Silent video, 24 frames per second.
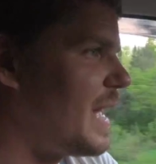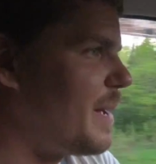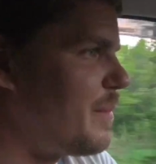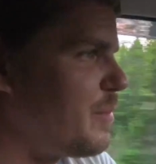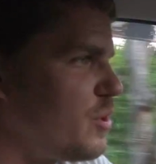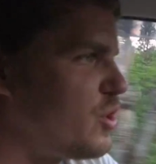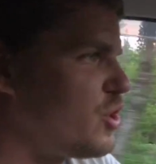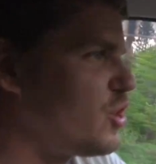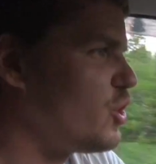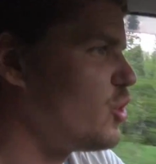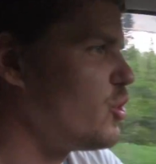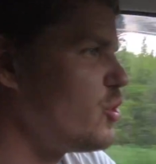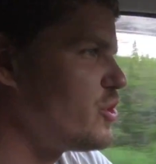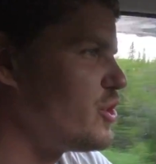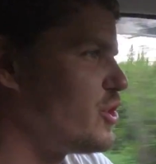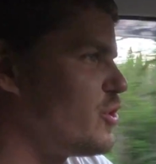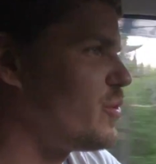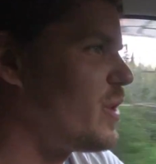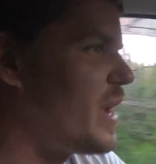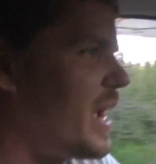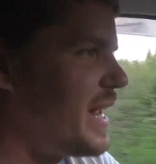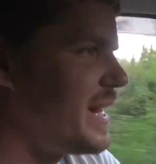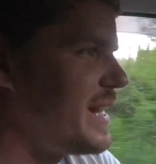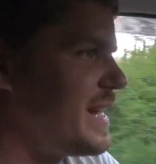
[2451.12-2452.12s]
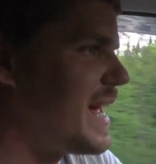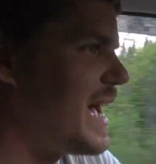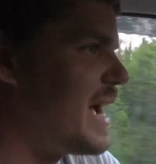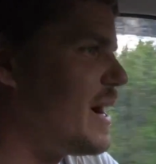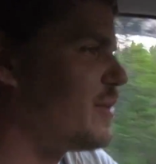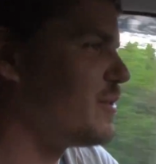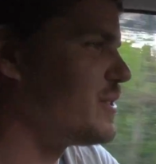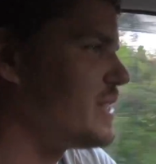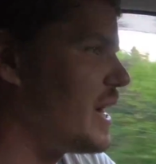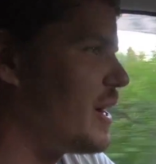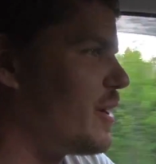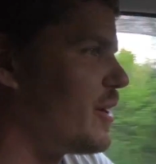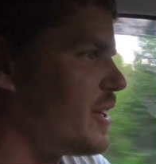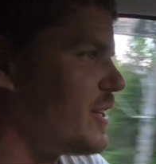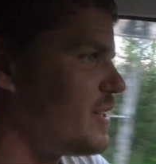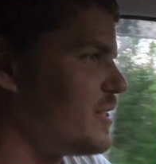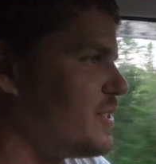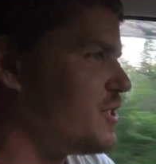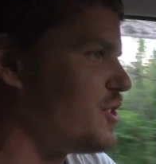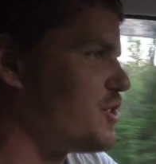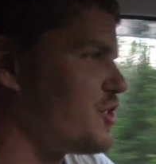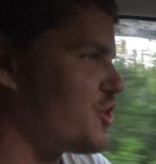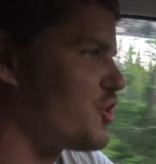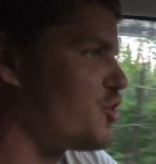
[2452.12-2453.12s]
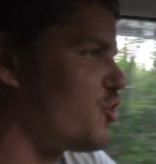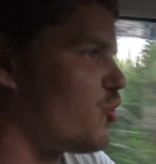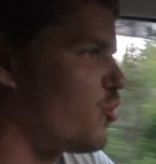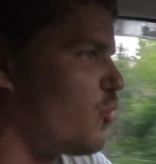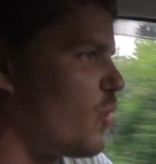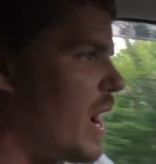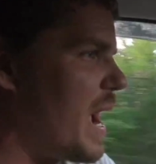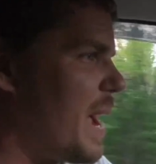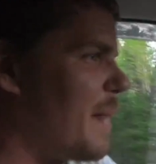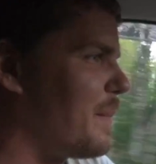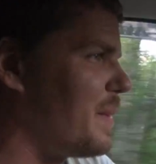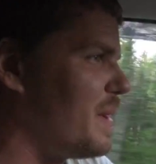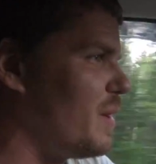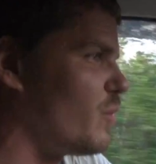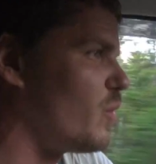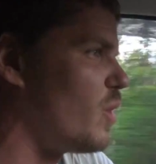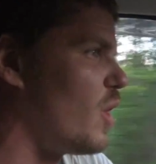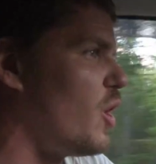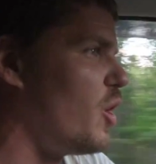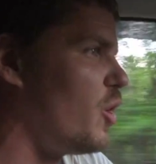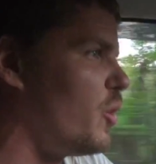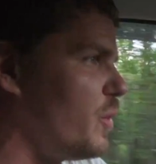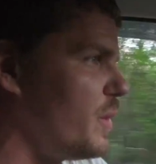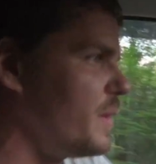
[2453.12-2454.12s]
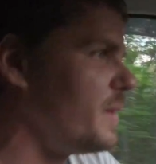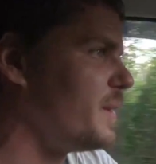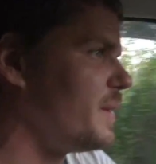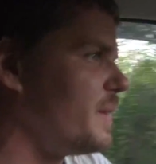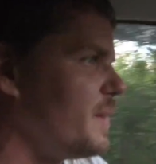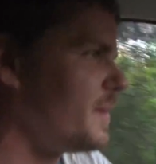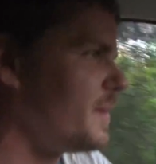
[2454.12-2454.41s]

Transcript: I'm cruising right now down a just crappy road,